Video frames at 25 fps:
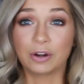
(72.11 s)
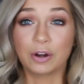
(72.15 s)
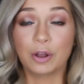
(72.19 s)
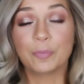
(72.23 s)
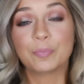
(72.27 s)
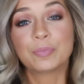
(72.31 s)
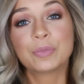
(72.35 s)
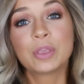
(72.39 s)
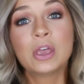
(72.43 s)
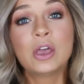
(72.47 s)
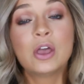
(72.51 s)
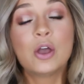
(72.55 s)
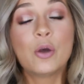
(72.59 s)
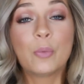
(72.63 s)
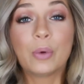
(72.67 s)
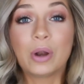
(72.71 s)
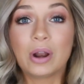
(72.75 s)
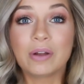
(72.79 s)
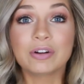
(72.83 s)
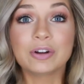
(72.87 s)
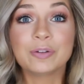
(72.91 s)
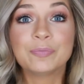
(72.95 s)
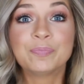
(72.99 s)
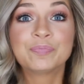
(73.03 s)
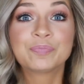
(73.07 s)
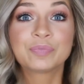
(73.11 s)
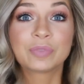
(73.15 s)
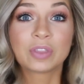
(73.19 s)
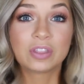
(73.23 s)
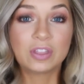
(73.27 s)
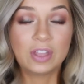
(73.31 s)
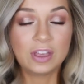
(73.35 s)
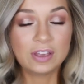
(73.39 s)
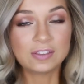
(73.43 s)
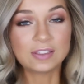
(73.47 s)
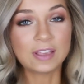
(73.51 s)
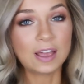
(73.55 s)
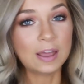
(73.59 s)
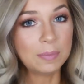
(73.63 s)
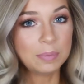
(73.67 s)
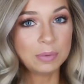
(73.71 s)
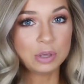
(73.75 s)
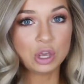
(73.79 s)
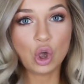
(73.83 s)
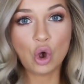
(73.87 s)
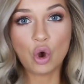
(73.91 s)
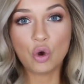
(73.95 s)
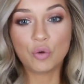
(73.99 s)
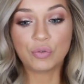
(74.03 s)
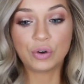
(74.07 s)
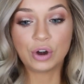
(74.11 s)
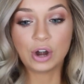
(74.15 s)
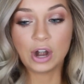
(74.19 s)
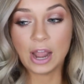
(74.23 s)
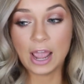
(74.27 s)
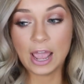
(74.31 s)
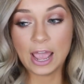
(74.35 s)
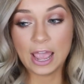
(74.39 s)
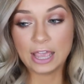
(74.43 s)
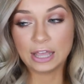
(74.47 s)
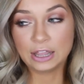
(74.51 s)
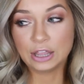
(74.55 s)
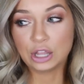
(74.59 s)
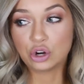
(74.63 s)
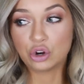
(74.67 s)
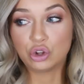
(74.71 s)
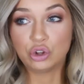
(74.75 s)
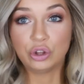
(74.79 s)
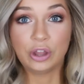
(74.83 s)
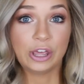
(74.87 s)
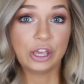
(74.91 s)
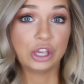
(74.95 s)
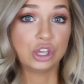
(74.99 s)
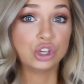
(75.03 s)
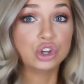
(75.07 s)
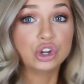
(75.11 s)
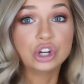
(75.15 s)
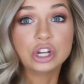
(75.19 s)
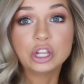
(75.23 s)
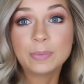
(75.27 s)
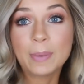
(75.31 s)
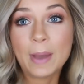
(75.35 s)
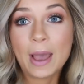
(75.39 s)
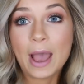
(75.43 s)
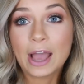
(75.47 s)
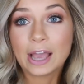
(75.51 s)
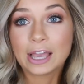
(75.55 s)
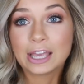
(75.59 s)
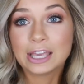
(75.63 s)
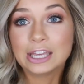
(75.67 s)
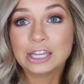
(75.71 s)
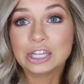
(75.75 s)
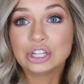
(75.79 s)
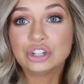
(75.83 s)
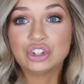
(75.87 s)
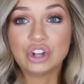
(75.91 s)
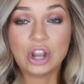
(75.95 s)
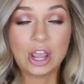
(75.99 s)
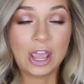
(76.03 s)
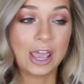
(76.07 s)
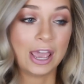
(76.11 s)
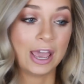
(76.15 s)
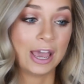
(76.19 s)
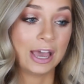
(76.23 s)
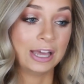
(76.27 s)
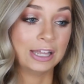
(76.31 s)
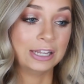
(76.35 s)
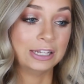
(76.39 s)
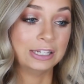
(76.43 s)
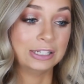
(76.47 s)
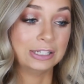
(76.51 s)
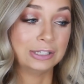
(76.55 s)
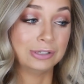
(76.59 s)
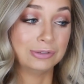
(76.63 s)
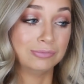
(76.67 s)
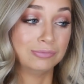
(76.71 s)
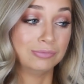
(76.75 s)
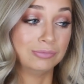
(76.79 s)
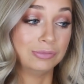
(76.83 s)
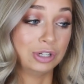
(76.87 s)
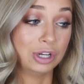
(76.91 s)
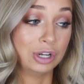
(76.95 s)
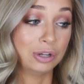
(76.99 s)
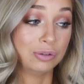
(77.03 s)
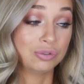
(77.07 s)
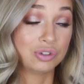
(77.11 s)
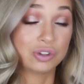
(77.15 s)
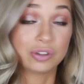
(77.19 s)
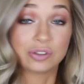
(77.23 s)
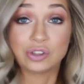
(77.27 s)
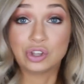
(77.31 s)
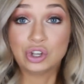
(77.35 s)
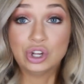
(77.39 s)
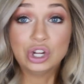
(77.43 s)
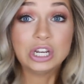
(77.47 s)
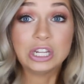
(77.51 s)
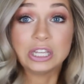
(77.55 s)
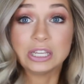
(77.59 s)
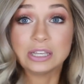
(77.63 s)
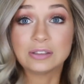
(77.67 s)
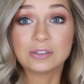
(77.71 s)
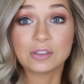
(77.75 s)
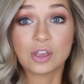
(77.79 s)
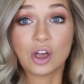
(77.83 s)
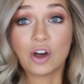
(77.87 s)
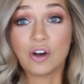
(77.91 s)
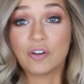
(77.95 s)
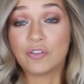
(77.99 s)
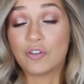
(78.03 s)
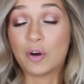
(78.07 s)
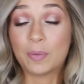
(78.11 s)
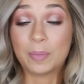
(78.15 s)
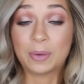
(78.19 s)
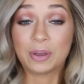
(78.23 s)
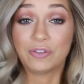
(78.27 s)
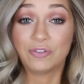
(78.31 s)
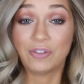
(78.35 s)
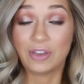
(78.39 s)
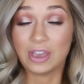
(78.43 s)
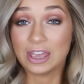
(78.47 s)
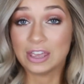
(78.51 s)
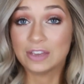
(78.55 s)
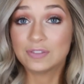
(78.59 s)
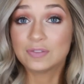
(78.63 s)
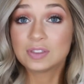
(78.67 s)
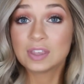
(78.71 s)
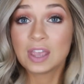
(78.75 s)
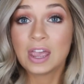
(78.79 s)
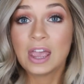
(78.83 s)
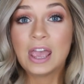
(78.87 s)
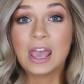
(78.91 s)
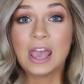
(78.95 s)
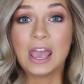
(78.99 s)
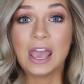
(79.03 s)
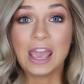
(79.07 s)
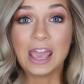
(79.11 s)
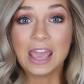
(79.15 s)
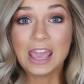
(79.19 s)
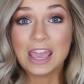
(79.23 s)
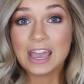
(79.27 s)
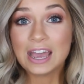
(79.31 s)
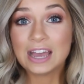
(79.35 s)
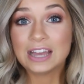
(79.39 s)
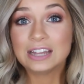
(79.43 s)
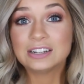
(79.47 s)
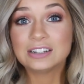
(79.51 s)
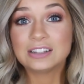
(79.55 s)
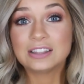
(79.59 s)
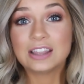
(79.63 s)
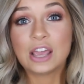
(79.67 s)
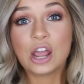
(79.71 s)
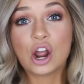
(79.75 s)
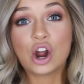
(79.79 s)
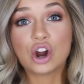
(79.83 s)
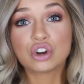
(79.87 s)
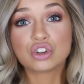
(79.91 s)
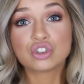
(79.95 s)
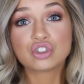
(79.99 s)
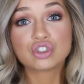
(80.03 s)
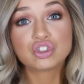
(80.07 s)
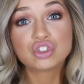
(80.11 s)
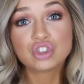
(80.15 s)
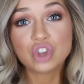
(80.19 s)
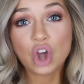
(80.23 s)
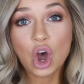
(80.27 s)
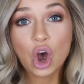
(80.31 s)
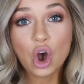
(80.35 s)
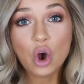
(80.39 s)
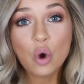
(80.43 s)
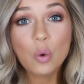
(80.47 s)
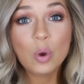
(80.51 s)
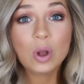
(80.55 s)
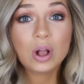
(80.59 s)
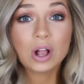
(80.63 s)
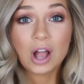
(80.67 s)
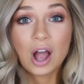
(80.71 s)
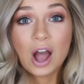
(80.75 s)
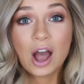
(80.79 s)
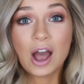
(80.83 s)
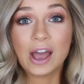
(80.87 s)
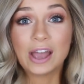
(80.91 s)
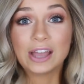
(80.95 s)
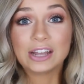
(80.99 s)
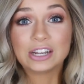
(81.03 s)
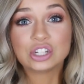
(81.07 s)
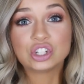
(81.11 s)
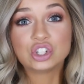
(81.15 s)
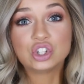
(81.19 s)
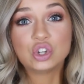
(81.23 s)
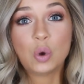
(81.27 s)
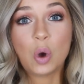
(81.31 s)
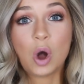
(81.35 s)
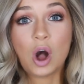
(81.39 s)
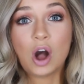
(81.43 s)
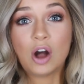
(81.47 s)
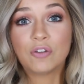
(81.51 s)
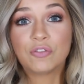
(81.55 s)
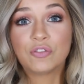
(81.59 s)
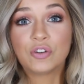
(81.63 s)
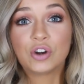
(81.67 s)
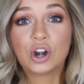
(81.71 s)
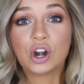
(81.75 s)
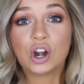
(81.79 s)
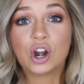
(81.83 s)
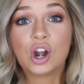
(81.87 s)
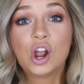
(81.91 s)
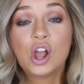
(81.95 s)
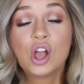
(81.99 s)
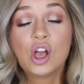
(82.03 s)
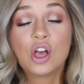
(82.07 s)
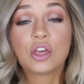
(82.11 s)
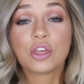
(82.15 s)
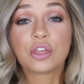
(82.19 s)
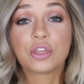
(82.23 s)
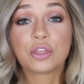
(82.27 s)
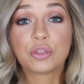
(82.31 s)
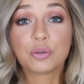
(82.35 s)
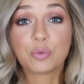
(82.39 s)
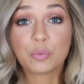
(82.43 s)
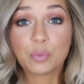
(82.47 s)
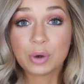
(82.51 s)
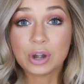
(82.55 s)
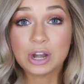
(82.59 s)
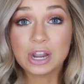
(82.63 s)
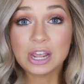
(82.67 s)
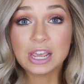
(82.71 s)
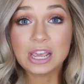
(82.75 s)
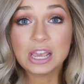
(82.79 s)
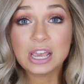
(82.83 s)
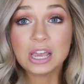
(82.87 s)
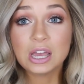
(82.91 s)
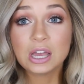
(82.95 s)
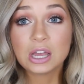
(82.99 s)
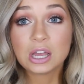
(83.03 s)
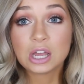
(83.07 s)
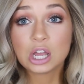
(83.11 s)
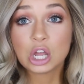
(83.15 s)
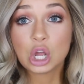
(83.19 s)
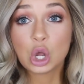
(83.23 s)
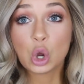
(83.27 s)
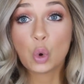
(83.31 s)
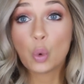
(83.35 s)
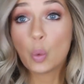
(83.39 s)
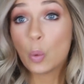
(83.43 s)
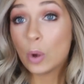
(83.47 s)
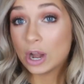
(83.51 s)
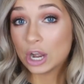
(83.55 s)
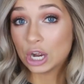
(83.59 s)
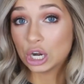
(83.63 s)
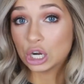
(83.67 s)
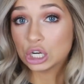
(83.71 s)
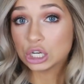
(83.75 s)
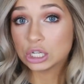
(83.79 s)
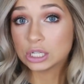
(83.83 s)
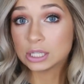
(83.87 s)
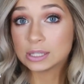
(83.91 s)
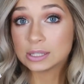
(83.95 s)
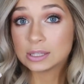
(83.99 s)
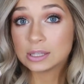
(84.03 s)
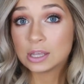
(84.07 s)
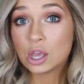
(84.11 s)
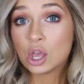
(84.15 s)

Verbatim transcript: don't know. Whatever. They sent me over a little like goodie package and, you know, just goodies of all my faves. And they are so kind to offer three winners.